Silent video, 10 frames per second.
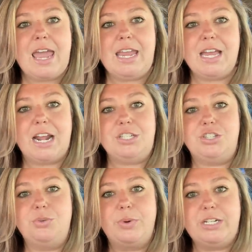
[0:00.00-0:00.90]
And I
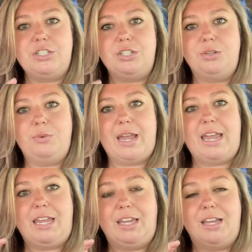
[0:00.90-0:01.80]
do want to do
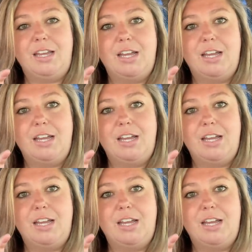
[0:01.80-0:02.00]
a